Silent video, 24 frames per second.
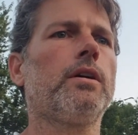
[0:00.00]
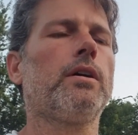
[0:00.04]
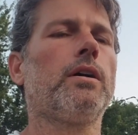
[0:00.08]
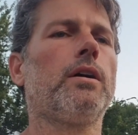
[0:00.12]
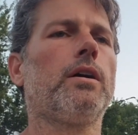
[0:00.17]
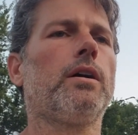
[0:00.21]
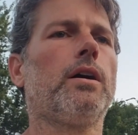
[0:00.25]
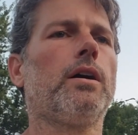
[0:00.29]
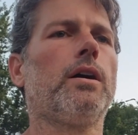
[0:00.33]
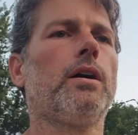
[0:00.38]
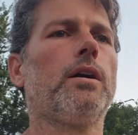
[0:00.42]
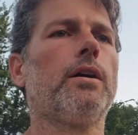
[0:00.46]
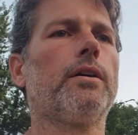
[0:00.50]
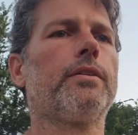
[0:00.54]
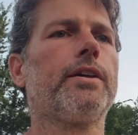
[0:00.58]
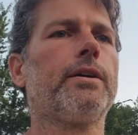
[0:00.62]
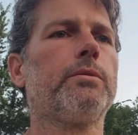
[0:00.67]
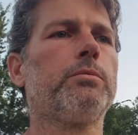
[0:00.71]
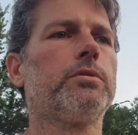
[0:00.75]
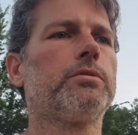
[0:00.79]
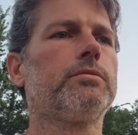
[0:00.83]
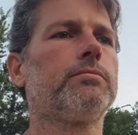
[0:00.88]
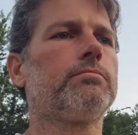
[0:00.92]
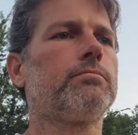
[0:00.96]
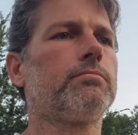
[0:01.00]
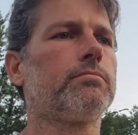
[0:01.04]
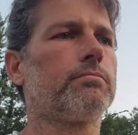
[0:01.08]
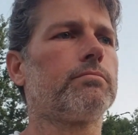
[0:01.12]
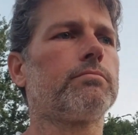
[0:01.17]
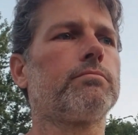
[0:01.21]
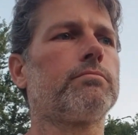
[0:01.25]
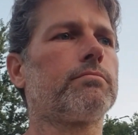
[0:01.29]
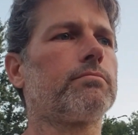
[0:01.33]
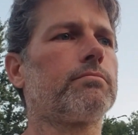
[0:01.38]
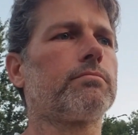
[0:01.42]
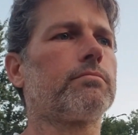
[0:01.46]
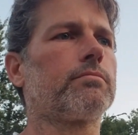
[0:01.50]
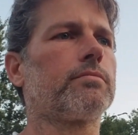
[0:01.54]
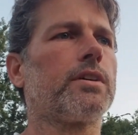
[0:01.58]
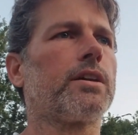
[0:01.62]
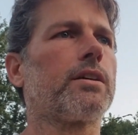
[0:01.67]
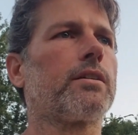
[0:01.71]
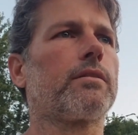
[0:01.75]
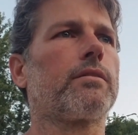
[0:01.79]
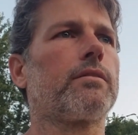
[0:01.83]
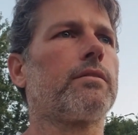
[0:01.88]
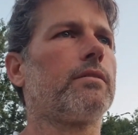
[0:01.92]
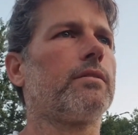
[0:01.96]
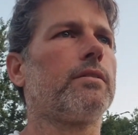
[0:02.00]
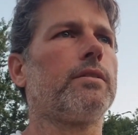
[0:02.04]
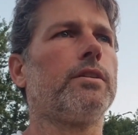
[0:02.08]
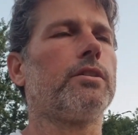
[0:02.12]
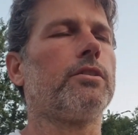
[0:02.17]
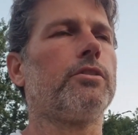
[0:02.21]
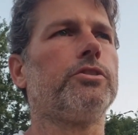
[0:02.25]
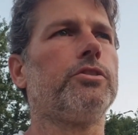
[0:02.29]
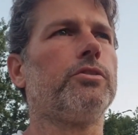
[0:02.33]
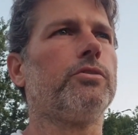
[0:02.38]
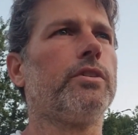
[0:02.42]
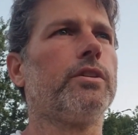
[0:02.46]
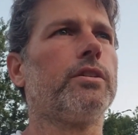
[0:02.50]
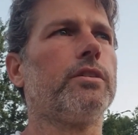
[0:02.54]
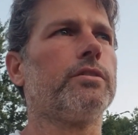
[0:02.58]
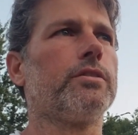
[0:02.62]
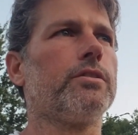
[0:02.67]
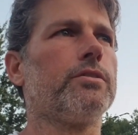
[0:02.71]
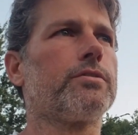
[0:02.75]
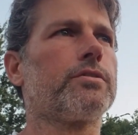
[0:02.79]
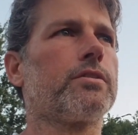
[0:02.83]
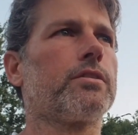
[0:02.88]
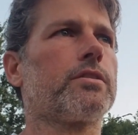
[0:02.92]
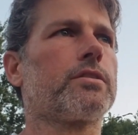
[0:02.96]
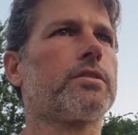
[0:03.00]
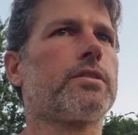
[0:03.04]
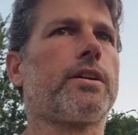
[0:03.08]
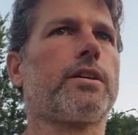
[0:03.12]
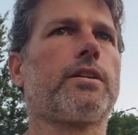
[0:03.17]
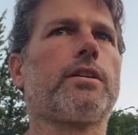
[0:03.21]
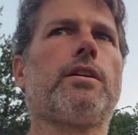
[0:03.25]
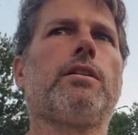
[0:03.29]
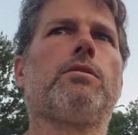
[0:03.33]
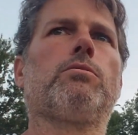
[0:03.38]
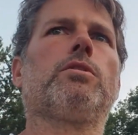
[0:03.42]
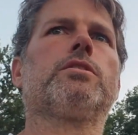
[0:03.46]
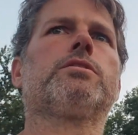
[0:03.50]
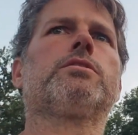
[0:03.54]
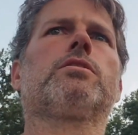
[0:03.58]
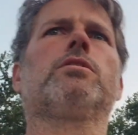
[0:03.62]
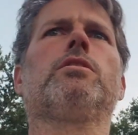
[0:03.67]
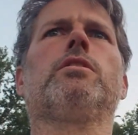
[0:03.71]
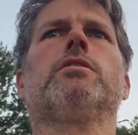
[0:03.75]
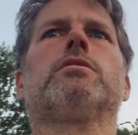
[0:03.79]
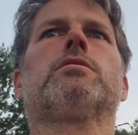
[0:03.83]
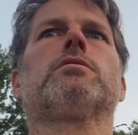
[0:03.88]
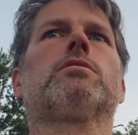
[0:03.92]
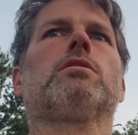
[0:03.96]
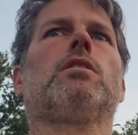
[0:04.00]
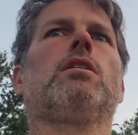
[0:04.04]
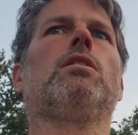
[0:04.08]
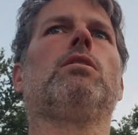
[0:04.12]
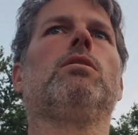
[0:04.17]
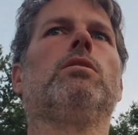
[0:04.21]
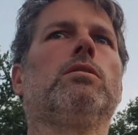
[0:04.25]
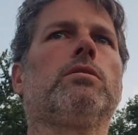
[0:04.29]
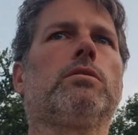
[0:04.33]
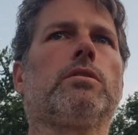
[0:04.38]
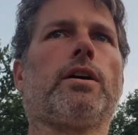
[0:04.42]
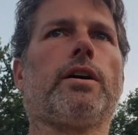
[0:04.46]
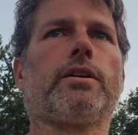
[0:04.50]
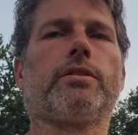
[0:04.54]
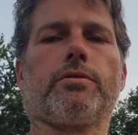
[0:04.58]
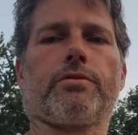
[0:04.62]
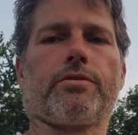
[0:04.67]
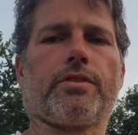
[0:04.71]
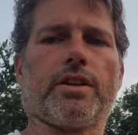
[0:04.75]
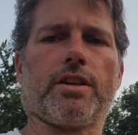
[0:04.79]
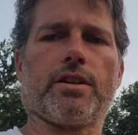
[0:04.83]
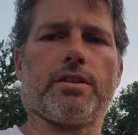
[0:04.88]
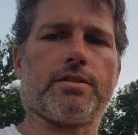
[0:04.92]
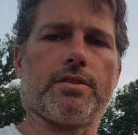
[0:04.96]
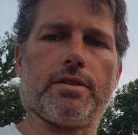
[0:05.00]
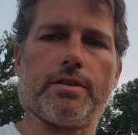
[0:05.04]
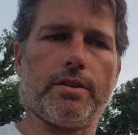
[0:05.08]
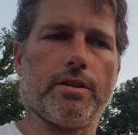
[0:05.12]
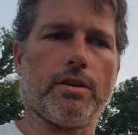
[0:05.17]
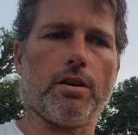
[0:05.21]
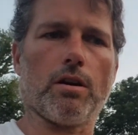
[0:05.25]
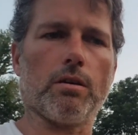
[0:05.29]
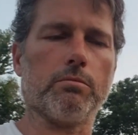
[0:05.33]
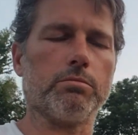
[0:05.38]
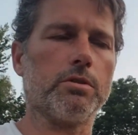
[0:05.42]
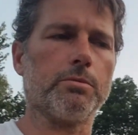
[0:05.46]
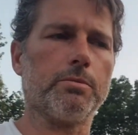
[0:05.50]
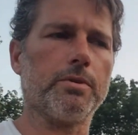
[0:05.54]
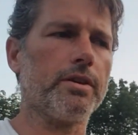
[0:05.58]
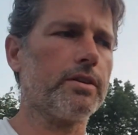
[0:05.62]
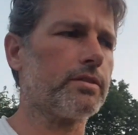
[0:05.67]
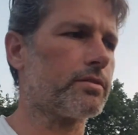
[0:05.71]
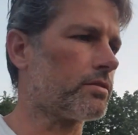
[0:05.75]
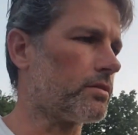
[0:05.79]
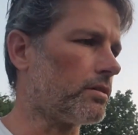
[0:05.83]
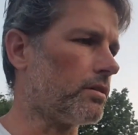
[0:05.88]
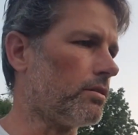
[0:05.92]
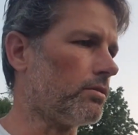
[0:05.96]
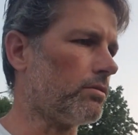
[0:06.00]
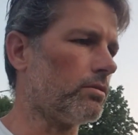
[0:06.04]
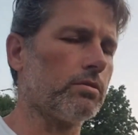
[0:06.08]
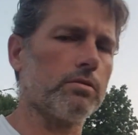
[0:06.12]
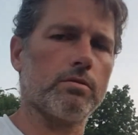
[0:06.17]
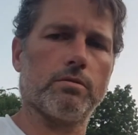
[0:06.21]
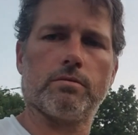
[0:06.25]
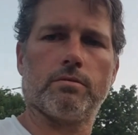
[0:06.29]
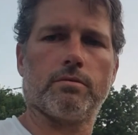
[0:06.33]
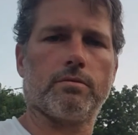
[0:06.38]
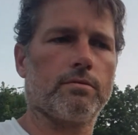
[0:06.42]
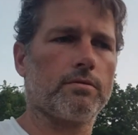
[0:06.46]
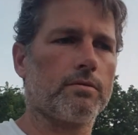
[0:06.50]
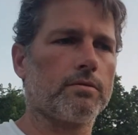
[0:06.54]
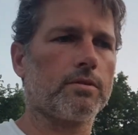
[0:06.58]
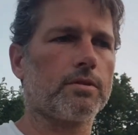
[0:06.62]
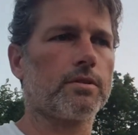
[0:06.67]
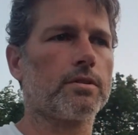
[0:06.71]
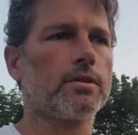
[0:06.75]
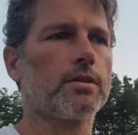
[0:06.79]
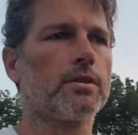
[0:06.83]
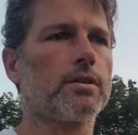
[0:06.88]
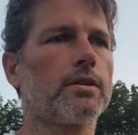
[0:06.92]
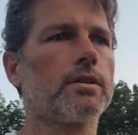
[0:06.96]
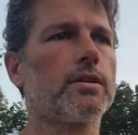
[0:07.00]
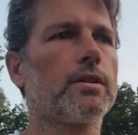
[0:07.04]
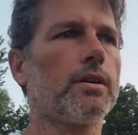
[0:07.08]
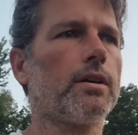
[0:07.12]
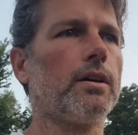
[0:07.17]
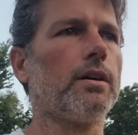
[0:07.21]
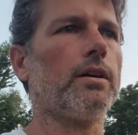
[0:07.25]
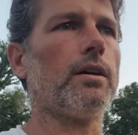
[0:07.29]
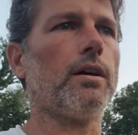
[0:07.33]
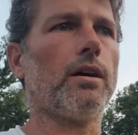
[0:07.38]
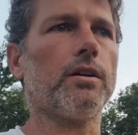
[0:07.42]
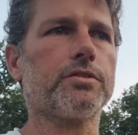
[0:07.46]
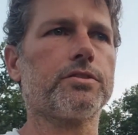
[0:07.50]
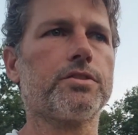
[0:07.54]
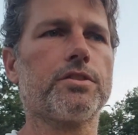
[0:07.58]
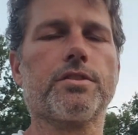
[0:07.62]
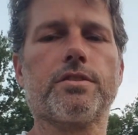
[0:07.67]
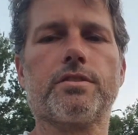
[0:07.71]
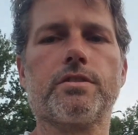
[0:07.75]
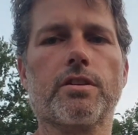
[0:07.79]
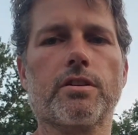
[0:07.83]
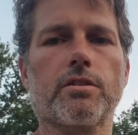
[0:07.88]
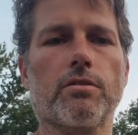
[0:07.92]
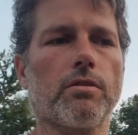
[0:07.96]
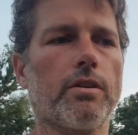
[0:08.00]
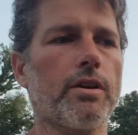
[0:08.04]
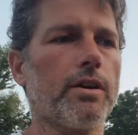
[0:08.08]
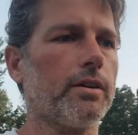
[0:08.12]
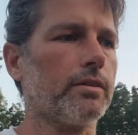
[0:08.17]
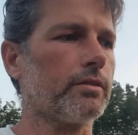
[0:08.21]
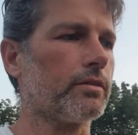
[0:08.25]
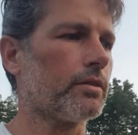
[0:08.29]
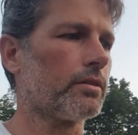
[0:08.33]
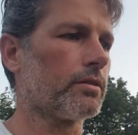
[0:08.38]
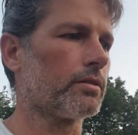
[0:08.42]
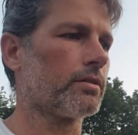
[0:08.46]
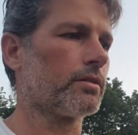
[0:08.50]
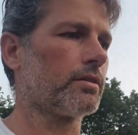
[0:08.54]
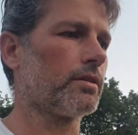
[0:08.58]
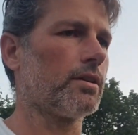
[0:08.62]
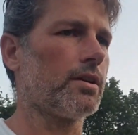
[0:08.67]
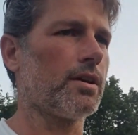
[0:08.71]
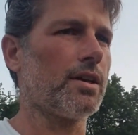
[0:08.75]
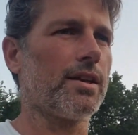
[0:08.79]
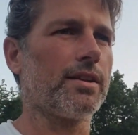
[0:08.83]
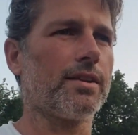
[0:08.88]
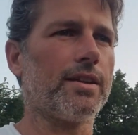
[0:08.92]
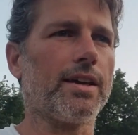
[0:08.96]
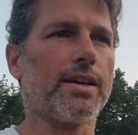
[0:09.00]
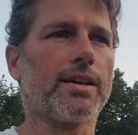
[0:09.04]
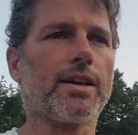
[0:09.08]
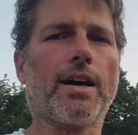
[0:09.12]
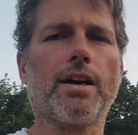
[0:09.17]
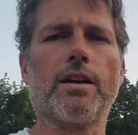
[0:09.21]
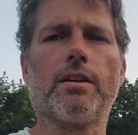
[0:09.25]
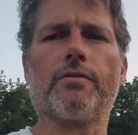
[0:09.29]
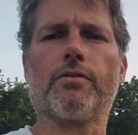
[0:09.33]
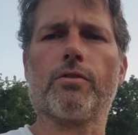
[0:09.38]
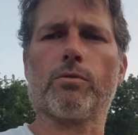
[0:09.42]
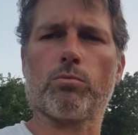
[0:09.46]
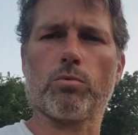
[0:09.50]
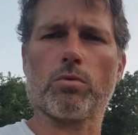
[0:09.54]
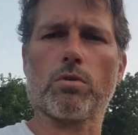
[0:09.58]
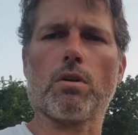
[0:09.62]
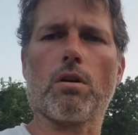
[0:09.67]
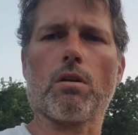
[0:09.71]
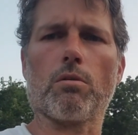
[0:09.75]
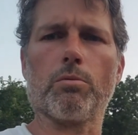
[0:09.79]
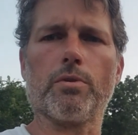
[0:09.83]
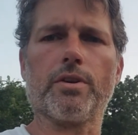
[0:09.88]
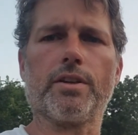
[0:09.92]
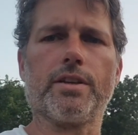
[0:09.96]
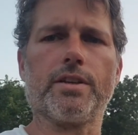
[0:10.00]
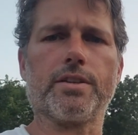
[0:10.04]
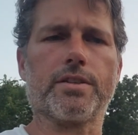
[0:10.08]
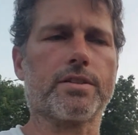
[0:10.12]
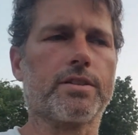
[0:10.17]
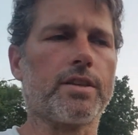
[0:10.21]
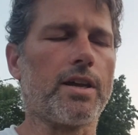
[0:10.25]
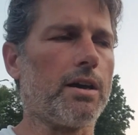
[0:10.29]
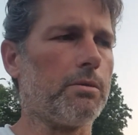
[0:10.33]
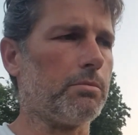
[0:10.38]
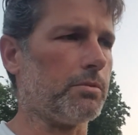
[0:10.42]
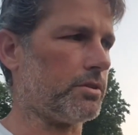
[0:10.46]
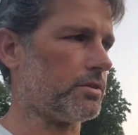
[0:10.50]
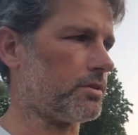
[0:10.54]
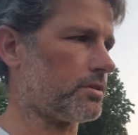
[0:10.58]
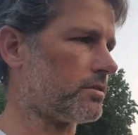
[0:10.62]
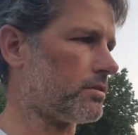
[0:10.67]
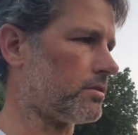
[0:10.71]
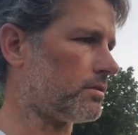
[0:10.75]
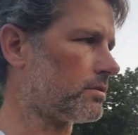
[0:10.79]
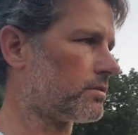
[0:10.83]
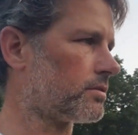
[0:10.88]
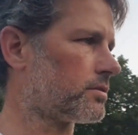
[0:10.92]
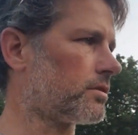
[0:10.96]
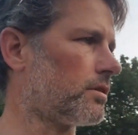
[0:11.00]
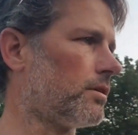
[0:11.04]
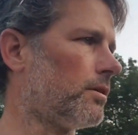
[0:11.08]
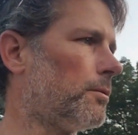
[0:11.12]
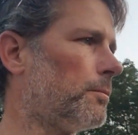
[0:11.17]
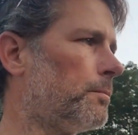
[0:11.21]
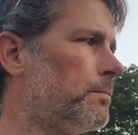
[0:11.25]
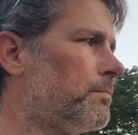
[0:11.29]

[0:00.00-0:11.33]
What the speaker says: you know, you introduce it and it's like, hey, what's this? Oh, I don't think it's any harm to me, so I'll just stick around. They kind of were already established. So